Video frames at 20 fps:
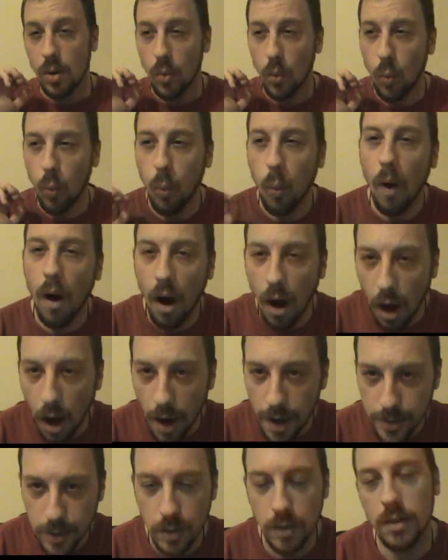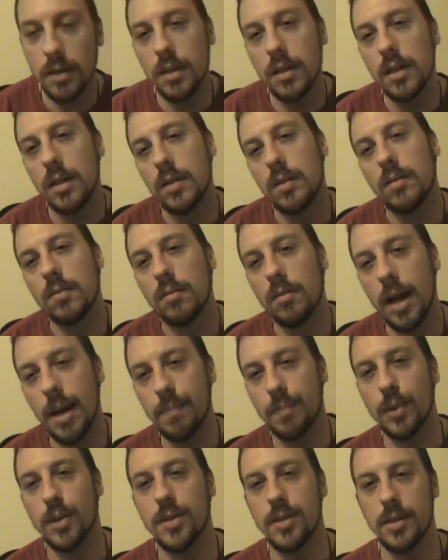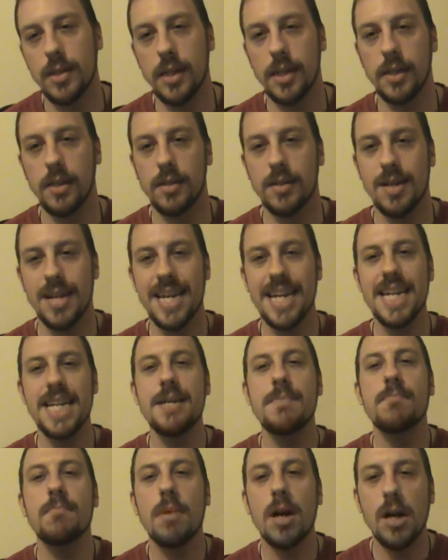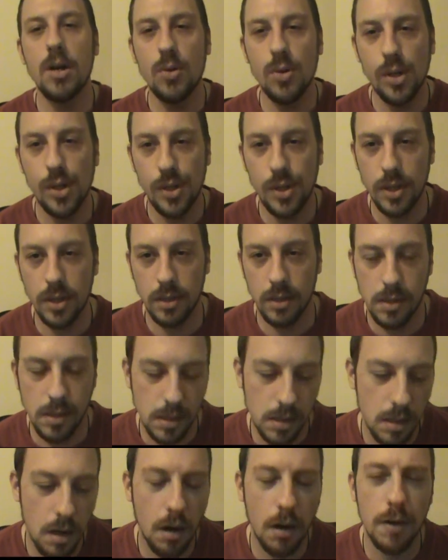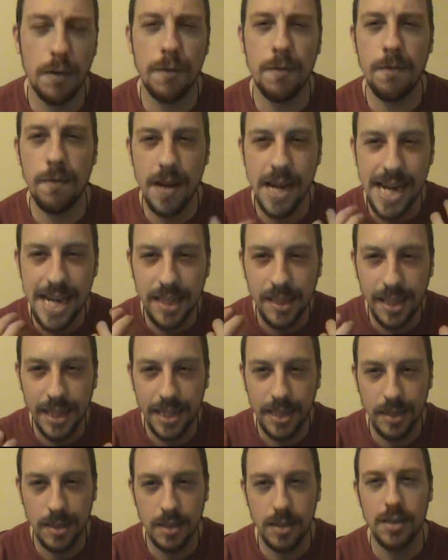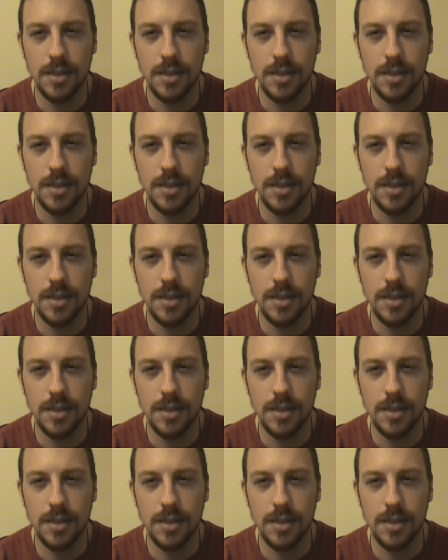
Water represents emotions, our feelings,